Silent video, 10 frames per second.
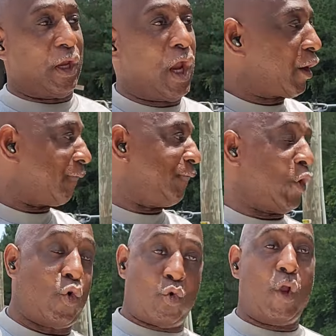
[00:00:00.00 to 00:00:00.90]

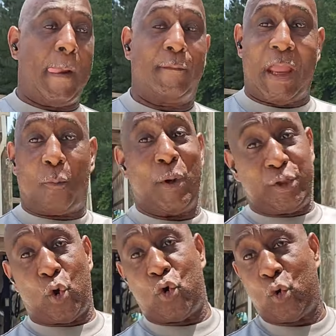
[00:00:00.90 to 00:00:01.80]
interview that we
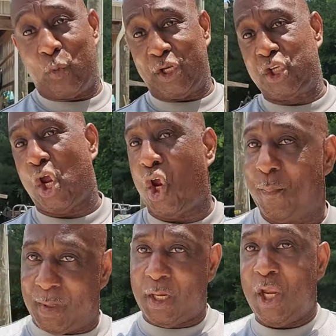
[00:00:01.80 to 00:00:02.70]
doing with
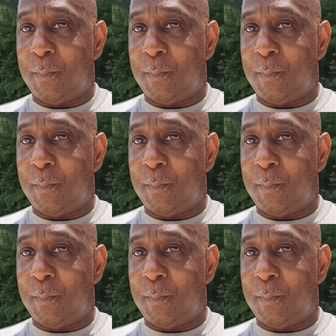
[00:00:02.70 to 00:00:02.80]
Jeremy.